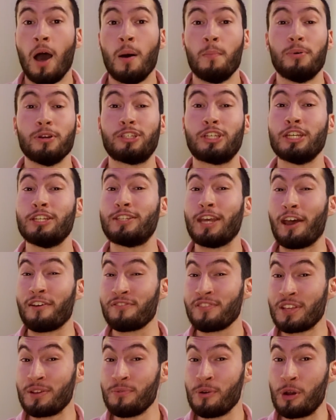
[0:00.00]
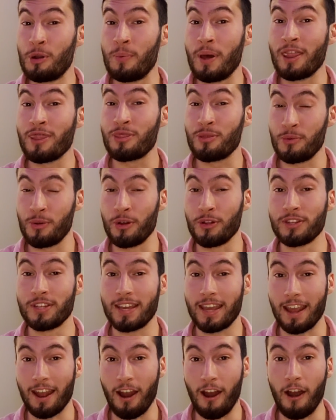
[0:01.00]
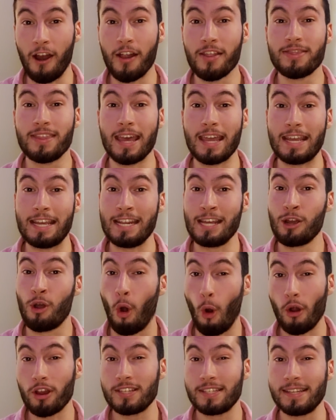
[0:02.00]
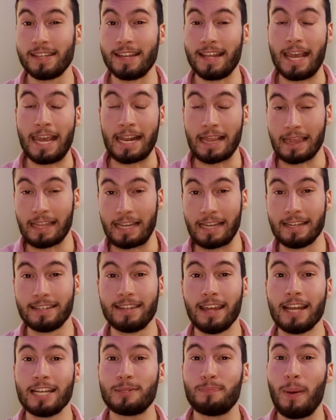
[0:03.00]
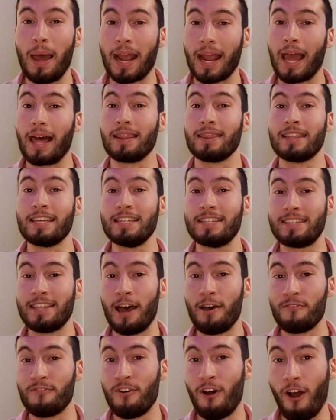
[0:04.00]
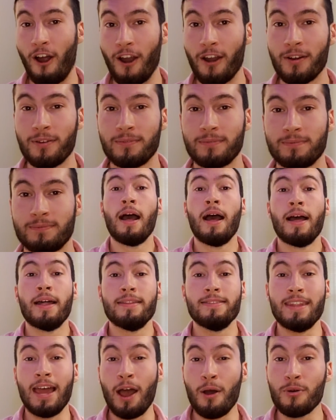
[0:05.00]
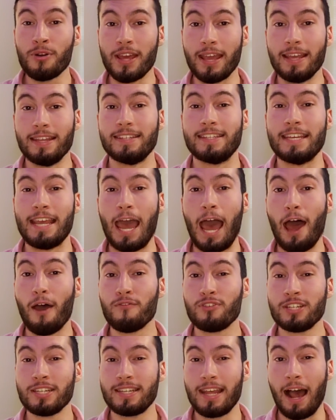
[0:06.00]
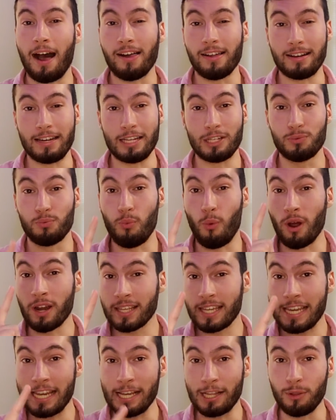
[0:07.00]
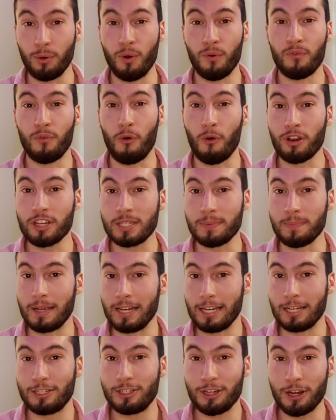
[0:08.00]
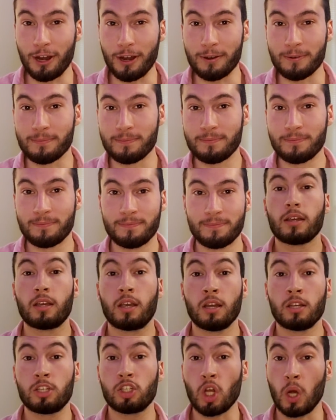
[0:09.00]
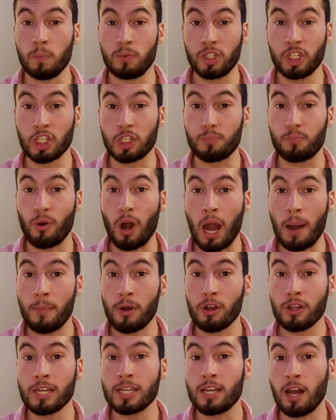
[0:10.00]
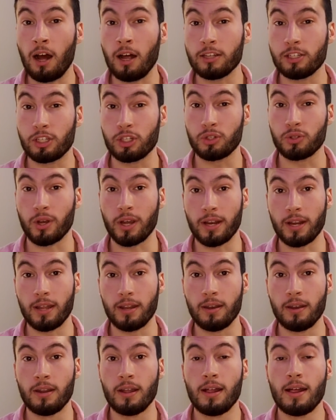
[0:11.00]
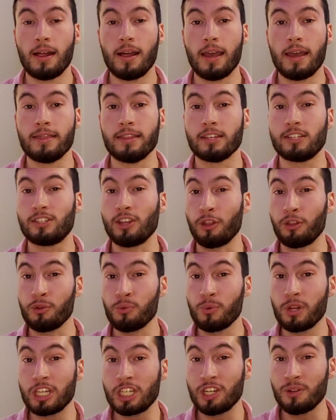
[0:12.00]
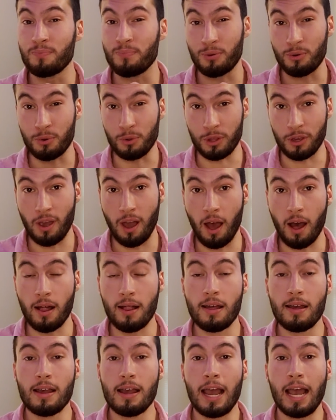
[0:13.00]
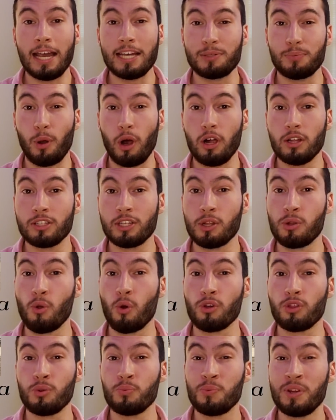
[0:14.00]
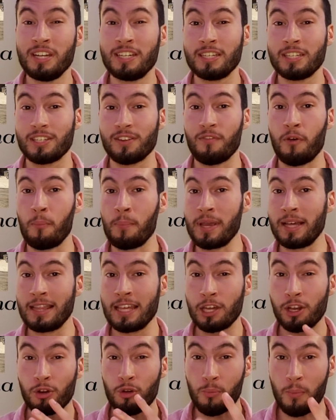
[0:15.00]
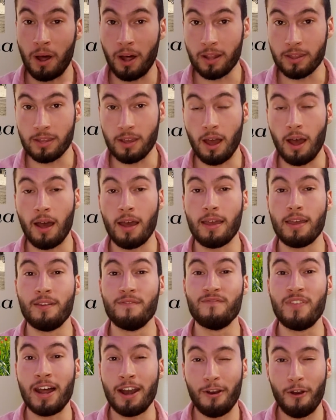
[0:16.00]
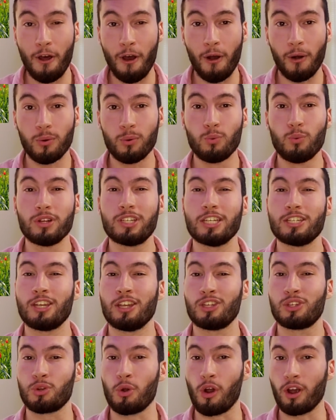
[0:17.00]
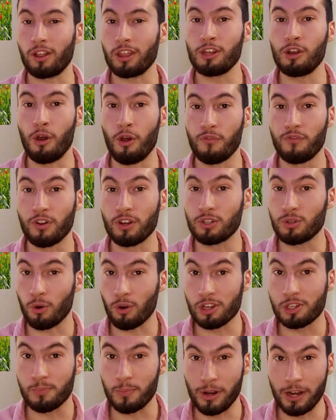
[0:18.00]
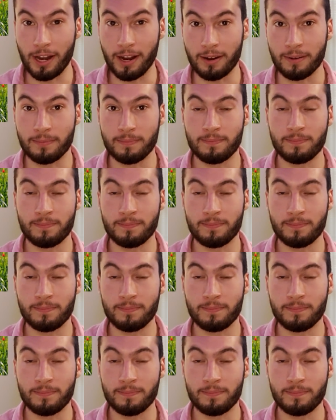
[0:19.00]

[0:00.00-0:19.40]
But she definitely would have been thrilled to hear that eating horses in Italy dates back at least that far. Nowadays, the average Italian eats 1 kilo of horse meat each year. Consumption is primarily concentrated in the southern region of Puglia, as well as the northern regions of Emilia-Romagna and Veneto, which is historically known for its horse breeding.